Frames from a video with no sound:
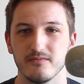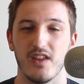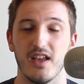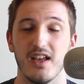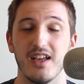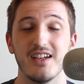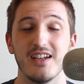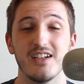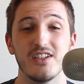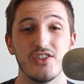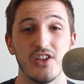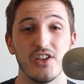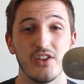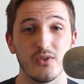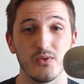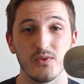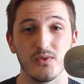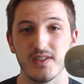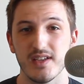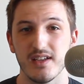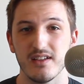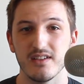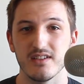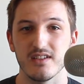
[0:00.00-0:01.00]
Uh, in a
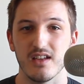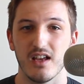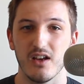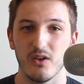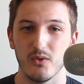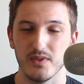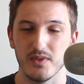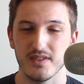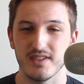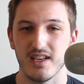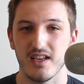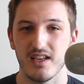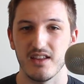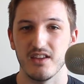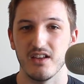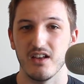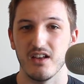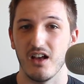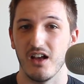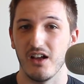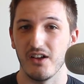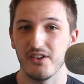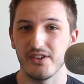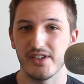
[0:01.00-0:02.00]
general sense, I would say
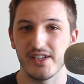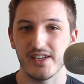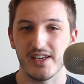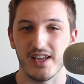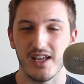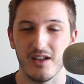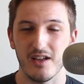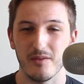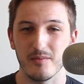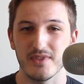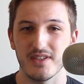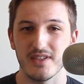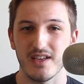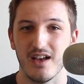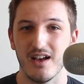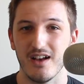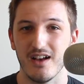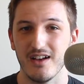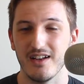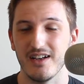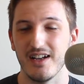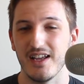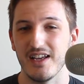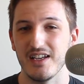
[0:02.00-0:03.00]
that Ionic apps
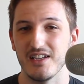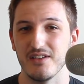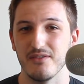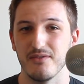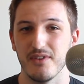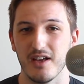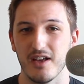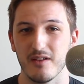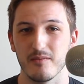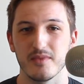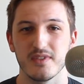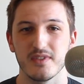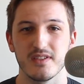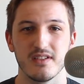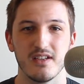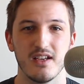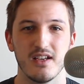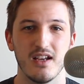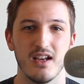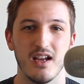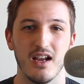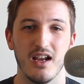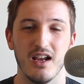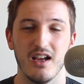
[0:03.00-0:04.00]
are native apps.
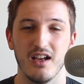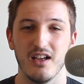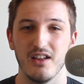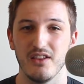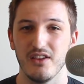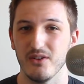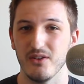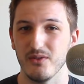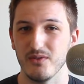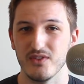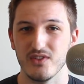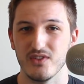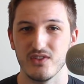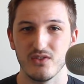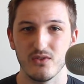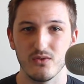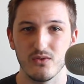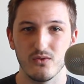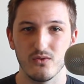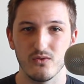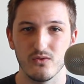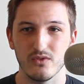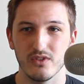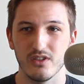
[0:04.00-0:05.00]
Uh, they're
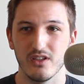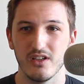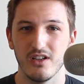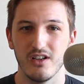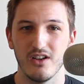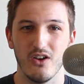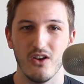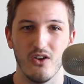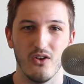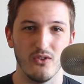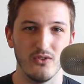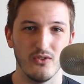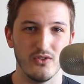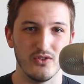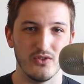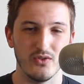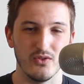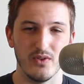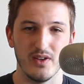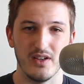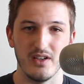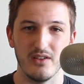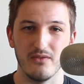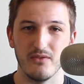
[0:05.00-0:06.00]
installed
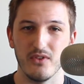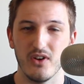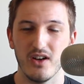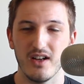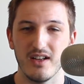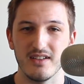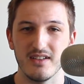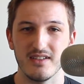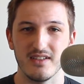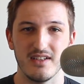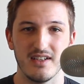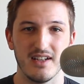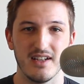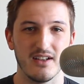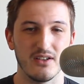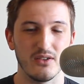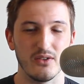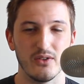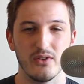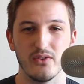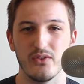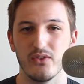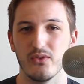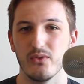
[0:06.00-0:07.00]
onto a device and
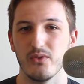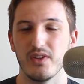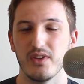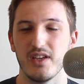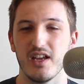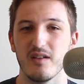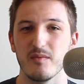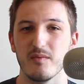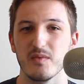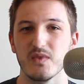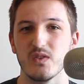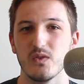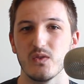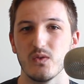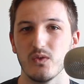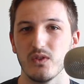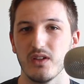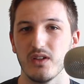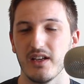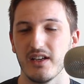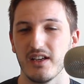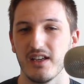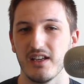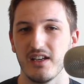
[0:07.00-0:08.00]
downloaded through the App Store
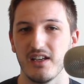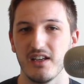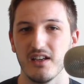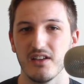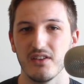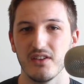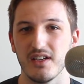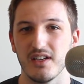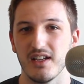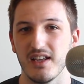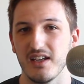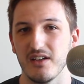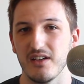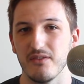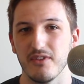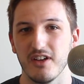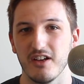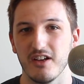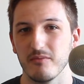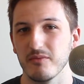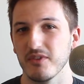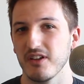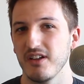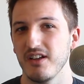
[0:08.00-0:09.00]
like any other native
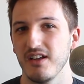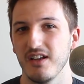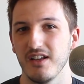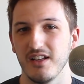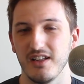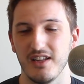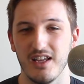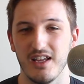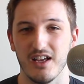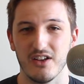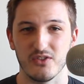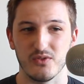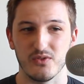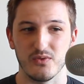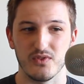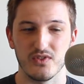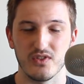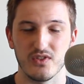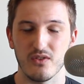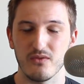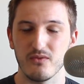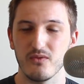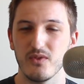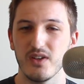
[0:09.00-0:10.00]
app the actual
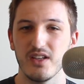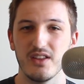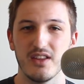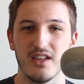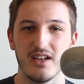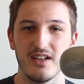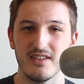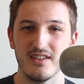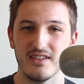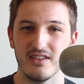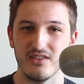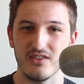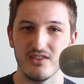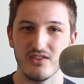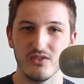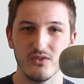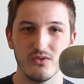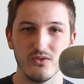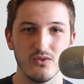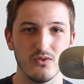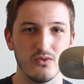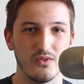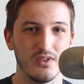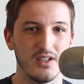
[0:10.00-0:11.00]
software that is
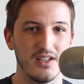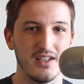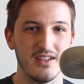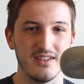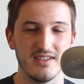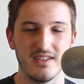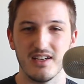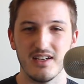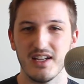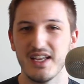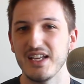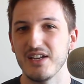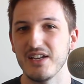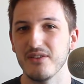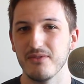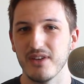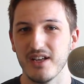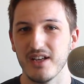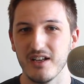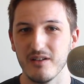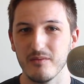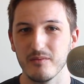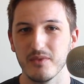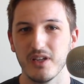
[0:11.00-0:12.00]
installed is a native
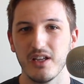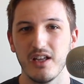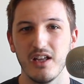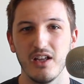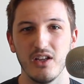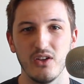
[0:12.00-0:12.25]
app.